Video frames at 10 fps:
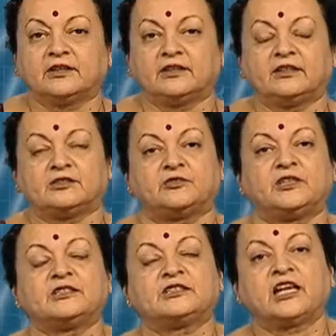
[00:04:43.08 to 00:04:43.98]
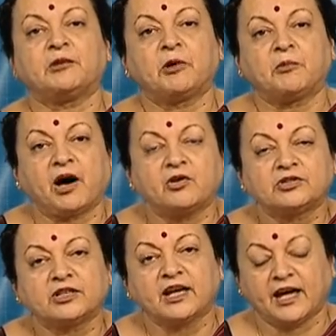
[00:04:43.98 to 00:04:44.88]
this first came
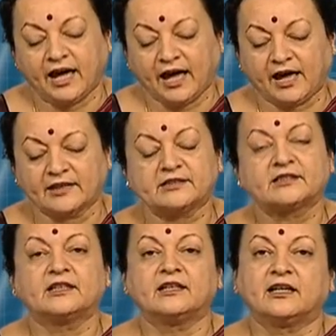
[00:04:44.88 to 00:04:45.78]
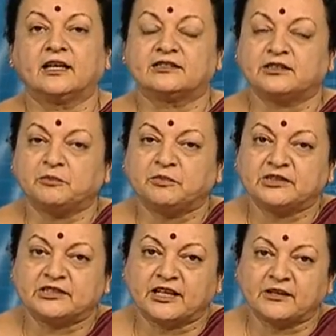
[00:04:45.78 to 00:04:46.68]
about as a simple
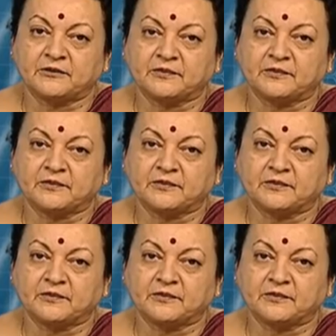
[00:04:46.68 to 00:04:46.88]
cell.